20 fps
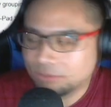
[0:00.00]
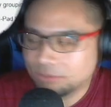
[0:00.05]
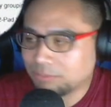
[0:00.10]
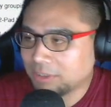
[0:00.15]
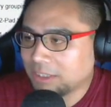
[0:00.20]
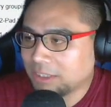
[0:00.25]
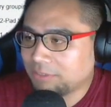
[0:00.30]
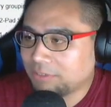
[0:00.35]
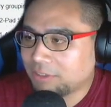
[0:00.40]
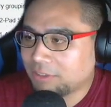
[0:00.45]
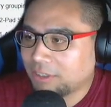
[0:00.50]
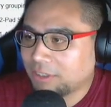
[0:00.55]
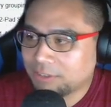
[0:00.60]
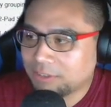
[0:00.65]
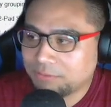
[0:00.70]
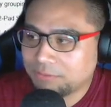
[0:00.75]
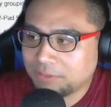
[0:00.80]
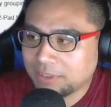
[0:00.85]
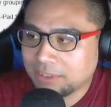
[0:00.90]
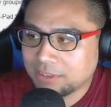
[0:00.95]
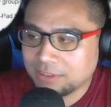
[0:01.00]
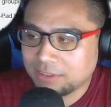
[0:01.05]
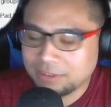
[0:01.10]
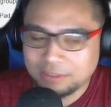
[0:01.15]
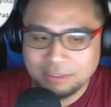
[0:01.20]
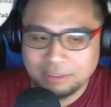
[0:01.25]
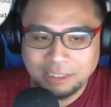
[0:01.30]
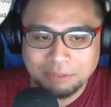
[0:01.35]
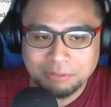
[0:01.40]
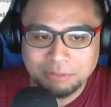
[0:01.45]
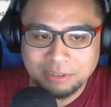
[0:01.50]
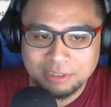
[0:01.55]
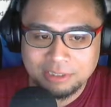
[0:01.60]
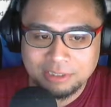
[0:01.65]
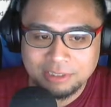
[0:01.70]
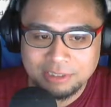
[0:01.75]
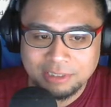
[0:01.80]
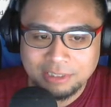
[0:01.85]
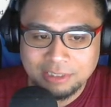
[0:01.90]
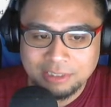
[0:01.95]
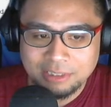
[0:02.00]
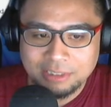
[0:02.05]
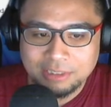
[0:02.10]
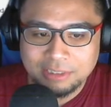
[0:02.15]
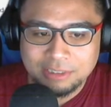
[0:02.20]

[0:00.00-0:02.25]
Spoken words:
whatever artifact they want